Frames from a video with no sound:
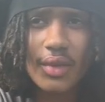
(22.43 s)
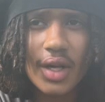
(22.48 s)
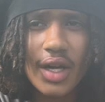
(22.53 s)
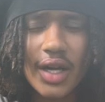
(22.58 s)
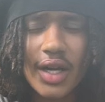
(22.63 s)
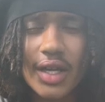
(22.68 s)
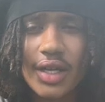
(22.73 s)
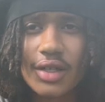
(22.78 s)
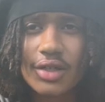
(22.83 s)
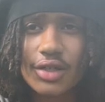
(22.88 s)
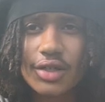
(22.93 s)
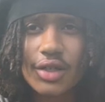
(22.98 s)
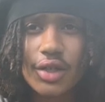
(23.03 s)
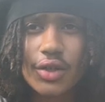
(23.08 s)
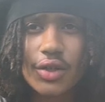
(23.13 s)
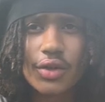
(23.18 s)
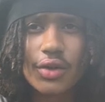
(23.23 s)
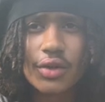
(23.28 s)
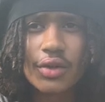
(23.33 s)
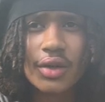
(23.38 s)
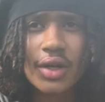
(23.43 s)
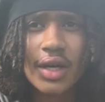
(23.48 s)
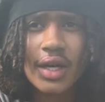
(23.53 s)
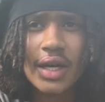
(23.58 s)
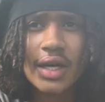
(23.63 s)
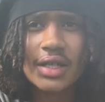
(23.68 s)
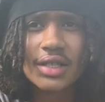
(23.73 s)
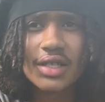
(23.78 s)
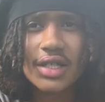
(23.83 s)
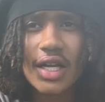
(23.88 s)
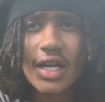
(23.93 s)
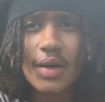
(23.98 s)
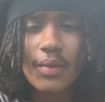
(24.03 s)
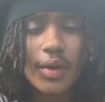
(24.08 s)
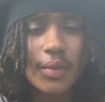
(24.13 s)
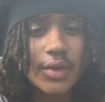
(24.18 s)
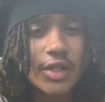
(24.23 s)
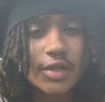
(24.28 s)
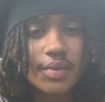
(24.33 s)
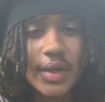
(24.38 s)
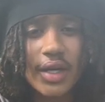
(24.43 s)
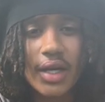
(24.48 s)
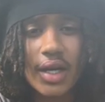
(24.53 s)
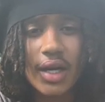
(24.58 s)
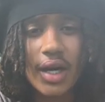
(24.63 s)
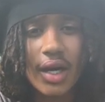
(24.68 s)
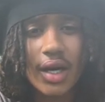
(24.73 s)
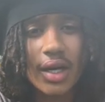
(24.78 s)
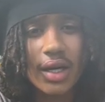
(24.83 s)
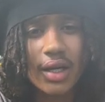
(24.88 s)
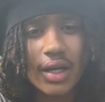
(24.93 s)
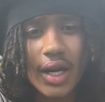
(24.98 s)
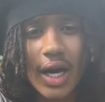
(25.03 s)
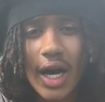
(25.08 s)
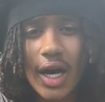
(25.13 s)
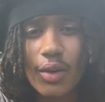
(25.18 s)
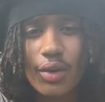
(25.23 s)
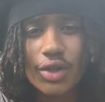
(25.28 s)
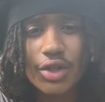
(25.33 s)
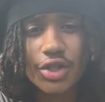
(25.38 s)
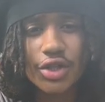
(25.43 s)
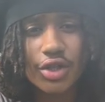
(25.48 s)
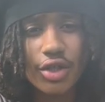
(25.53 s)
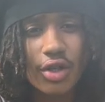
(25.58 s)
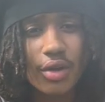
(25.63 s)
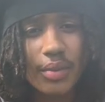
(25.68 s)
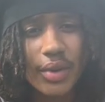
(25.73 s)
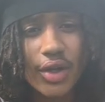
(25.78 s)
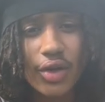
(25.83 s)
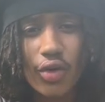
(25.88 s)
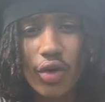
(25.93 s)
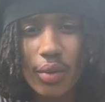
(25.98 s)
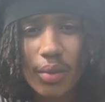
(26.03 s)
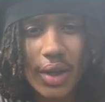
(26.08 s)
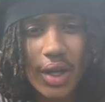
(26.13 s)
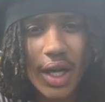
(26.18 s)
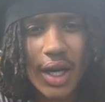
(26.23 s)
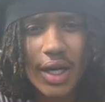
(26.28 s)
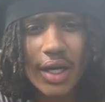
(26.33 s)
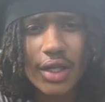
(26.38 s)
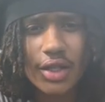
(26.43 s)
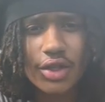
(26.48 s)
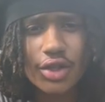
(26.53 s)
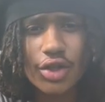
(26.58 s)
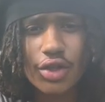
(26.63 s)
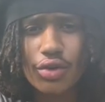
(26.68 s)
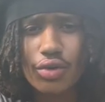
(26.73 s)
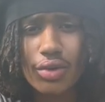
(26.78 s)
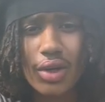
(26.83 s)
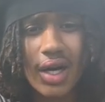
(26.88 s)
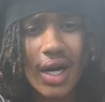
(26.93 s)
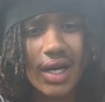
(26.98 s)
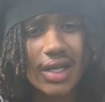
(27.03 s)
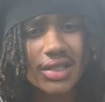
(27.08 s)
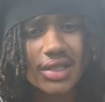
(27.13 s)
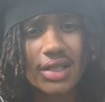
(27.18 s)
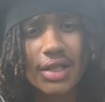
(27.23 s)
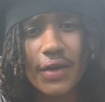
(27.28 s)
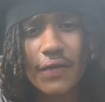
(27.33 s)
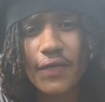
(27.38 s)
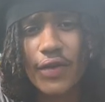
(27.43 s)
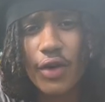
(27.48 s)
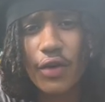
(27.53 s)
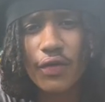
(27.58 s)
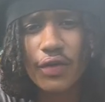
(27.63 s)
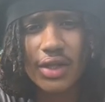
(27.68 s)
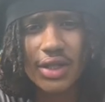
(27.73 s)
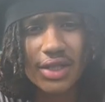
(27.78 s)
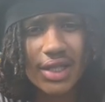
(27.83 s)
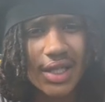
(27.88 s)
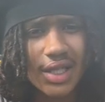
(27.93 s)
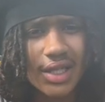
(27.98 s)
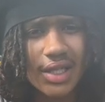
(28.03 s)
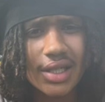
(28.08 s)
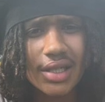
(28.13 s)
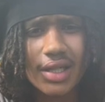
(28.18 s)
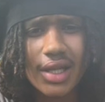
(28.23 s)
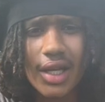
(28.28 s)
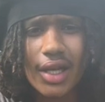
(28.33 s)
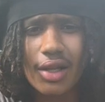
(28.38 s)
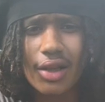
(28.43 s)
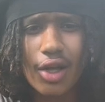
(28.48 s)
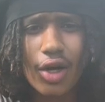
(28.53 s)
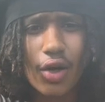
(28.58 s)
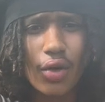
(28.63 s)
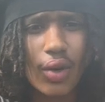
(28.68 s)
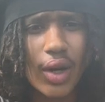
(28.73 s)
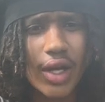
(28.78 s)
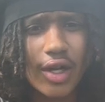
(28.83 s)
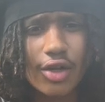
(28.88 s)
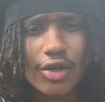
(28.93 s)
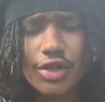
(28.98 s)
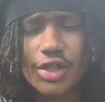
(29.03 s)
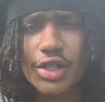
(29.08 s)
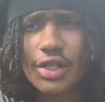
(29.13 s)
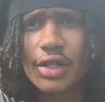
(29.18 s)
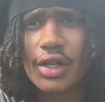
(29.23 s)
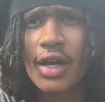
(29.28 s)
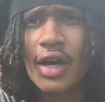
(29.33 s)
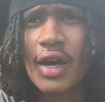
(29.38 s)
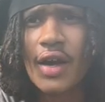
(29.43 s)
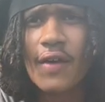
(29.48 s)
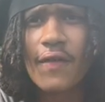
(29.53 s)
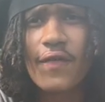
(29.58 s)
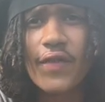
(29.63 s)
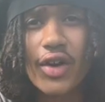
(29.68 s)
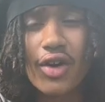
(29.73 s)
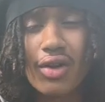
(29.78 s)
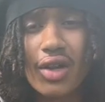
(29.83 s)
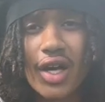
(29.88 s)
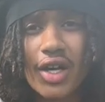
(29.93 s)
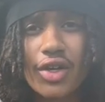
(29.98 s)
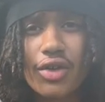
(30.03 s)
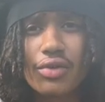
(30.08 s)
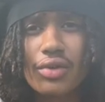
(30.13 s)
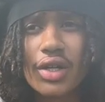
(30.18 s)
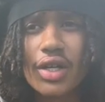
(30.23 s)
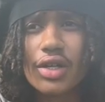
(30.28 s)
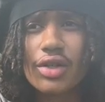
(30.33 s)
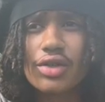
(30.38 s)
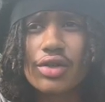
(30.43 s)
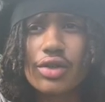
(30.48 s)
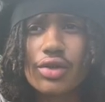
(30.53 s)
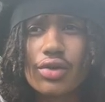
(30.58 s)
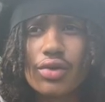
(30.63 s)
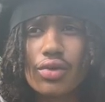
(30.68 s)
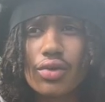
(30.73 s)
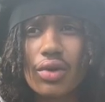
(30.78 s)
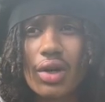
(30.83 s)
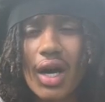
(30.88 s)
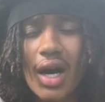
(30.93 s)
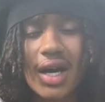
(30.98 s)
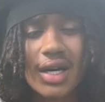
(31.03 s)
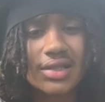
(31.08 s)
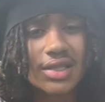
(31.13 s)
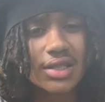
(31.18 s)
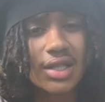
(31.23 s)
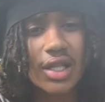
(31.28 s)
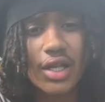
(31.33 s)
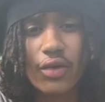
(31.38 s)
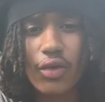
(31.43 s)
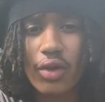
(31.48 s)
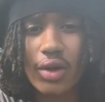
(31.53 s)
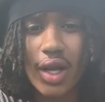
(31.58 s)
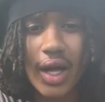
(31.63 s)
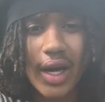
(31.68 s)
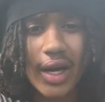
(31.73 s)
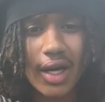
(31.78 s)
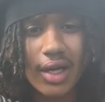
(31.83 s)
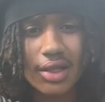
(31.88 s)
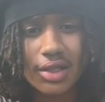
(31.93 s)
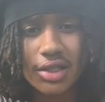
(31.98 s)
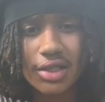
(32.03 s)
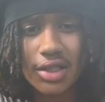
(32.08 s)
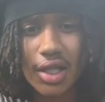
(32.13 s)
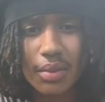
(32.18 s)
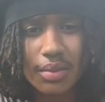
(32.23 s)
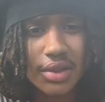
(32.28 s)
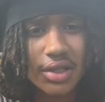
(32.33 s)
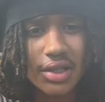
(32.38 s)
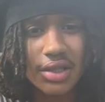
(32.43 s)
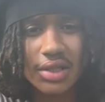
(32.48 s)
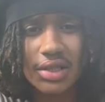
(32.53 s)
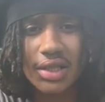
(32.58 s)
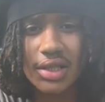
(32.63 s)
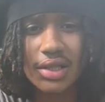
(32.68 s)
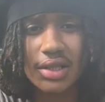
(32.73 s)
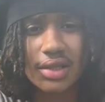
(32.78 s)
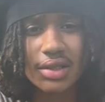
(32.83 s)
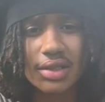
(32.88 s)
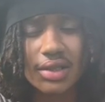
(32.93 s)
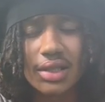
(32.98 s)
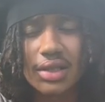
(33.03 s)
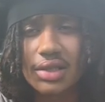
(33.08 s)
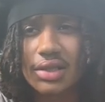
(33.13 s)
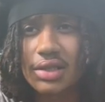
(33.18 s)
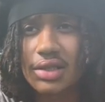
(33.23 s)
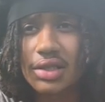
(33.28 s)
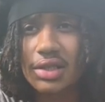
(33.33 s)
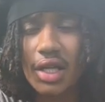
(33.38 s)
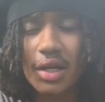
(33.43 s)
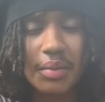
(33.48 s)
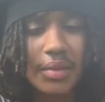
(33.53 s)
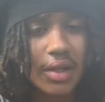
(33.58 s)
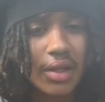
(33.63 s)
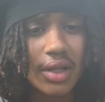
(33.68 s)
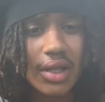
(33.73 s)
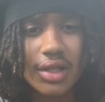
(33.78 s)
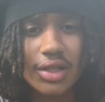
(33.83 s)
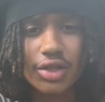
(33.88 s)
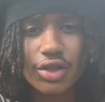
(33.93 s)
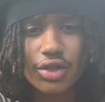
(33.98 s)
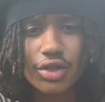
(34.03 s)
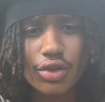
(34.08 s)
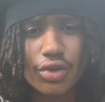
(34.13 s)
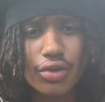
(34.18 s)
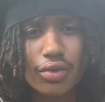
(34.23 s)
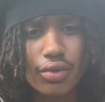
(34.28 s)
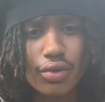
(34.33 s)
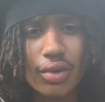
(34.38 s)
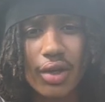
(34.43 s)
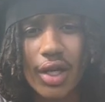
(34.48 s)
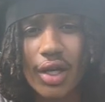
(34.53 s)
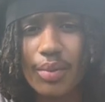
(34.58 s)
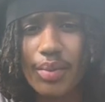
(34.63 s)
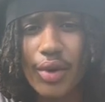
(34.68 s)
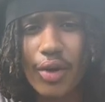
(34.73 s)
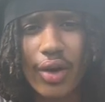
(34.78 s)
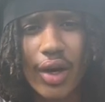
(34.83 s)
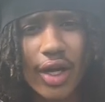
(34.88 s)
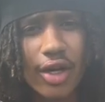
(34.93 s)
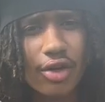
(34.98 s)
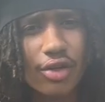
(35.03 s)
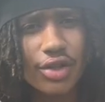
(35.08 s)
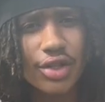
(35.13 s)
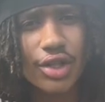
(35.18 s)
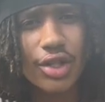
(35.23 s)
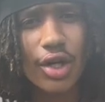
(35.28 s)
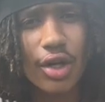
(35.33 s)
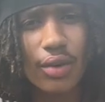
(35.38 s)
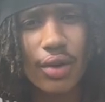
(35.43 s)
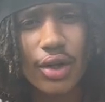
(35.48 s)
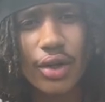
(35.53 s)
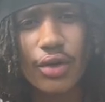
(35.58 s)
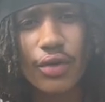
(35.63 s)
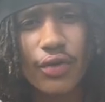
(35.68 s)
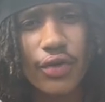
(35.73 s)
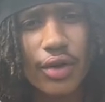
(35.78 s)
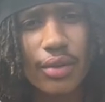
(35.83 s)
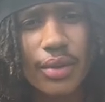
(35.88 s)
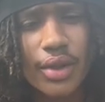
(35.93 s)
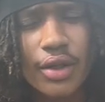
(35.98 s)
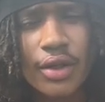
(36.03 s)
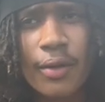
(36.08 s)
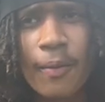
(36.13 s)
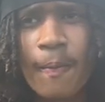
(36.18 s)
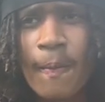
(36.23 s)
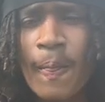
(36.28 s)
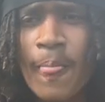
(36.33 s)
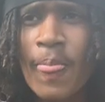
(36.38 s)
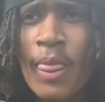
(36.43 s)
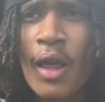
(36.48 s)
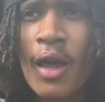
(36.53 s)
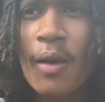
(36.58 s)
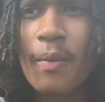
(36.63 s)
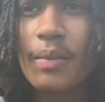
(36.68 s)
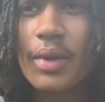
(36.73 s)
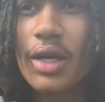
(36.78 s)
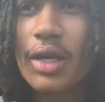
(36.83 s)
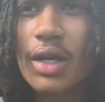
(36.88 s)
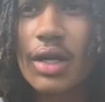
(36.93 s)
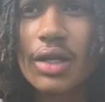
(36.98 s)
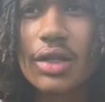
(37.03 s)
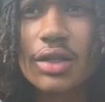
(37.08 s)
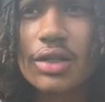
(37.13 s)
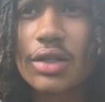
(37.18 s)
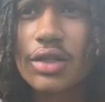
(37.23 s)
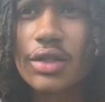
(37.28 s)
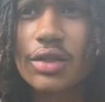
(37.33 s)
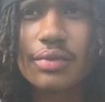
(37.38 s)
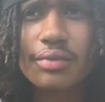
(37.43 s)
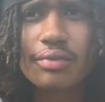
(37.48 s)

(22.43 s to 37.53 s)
And so today I'm going to be speaking on how it shouldn't be normalized to constantly feel fatigued and low energy. Feel like you need to constantly rely on substances and stimulants to keep your energy going, you feel me? Because